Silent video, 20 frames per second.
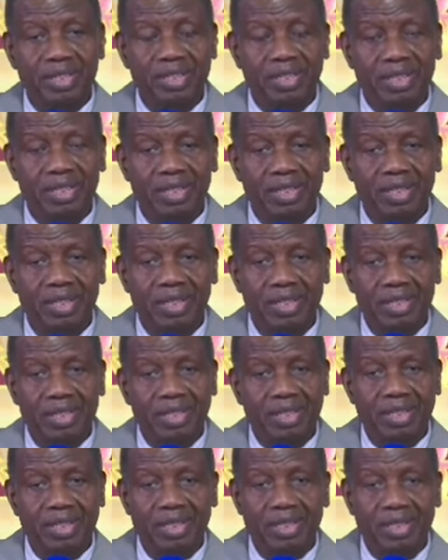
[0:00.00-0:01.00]

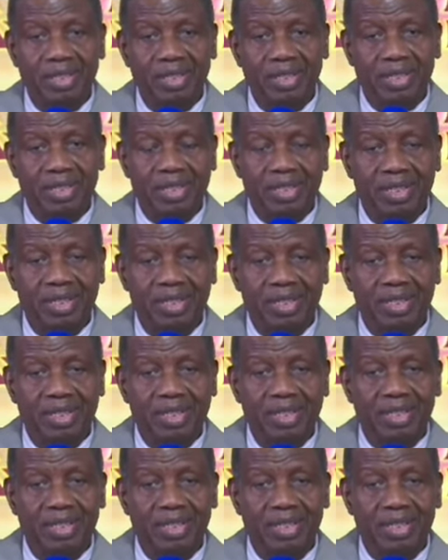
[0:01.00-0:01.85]
Nobody speaks.